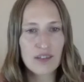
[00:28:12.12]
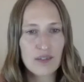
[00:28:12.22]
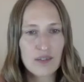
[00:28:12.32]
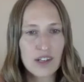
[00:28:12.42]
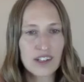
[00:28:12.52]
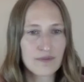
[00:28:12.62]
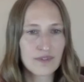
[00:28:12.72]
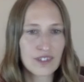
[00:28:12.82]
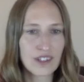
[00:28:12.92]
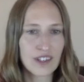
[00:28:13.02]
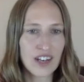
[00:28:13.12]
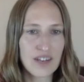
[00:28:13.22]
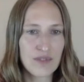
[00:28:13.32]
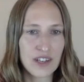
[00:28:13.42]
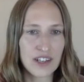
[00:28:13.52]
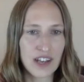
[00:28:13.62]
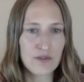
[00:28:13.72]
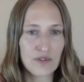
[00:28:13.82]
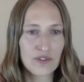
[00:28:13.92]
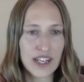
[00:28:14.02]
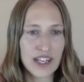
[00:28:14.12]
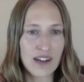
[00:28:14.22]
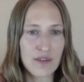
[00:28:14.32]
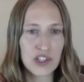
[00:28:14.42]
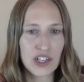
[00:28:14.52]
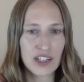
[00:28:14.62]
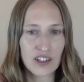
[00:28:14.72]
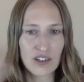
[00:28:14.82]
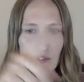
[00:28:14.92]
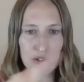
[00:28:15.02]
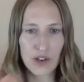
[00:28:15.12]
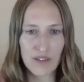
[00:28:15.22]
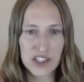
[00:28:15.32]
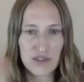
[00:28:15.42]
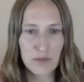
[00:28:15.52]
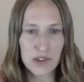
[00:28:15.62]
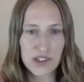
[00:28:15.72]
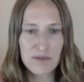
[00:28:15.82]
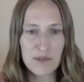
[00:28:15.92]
welcome. Okay, fun. I wish I could go through every single person,